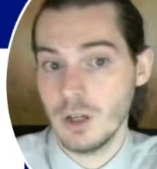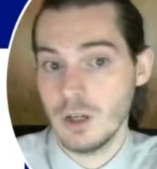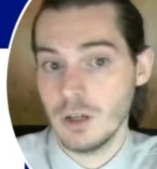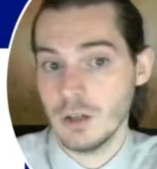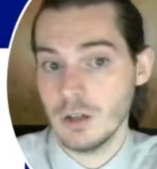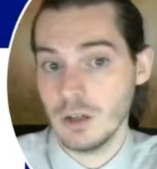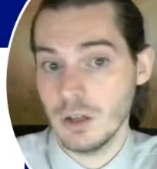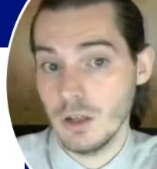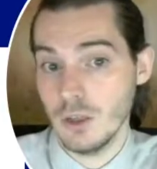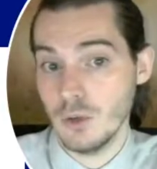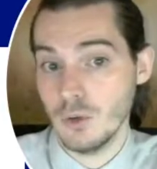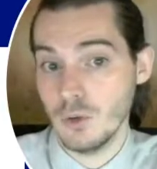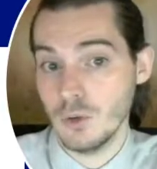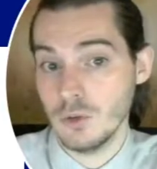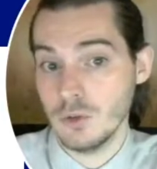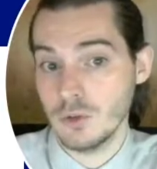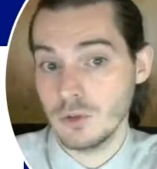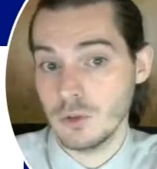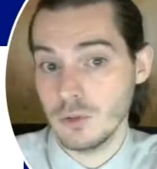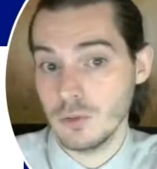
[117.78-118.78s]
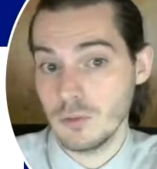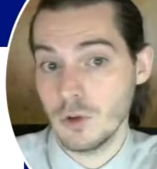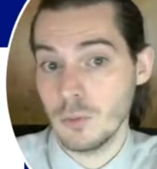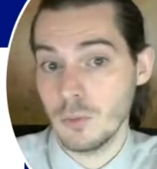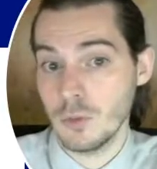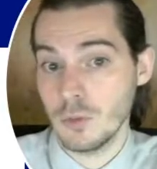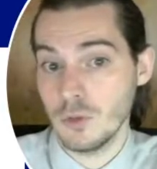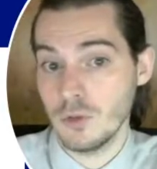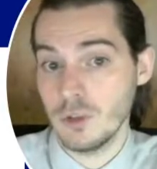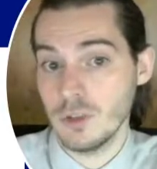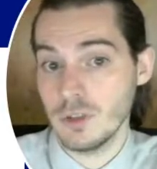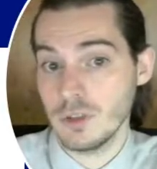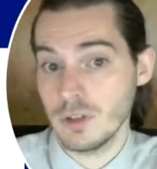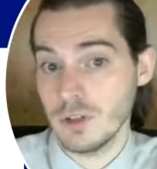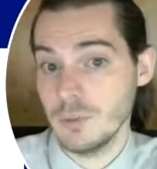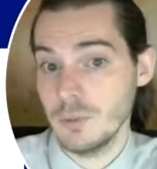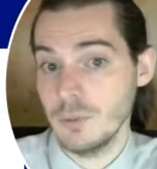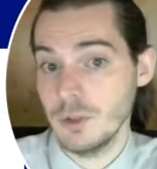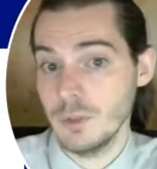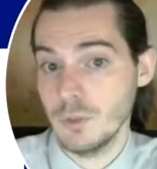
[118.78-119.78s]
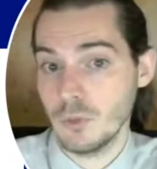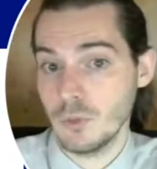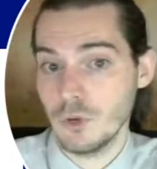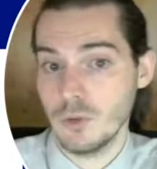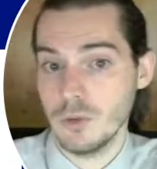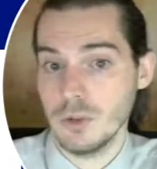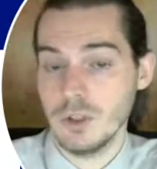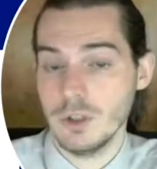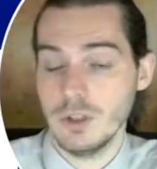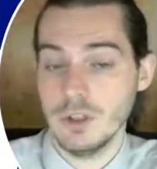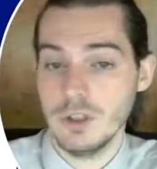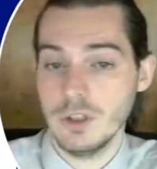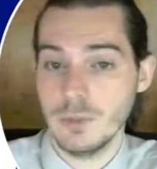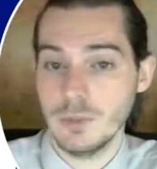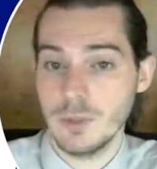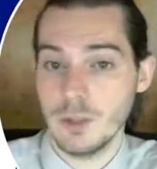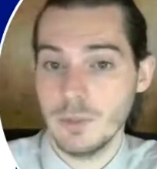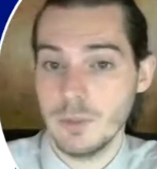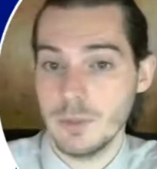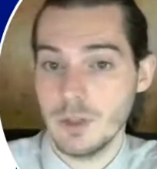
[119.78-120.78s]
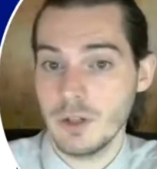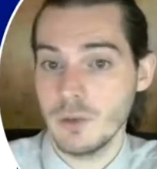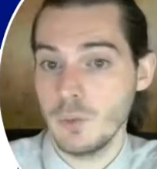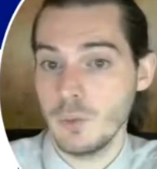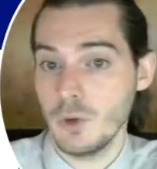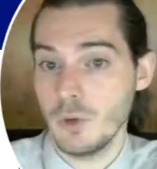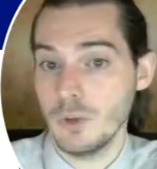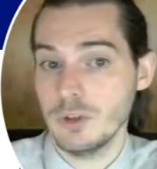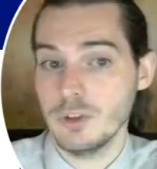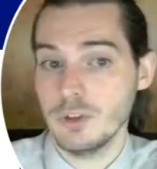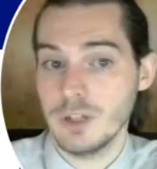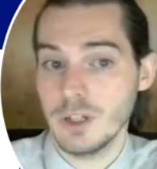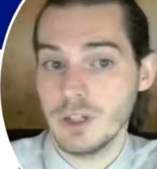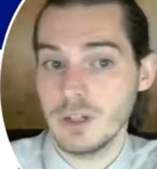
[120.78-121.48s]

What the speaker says: although some components can be improved. In this paper, we will check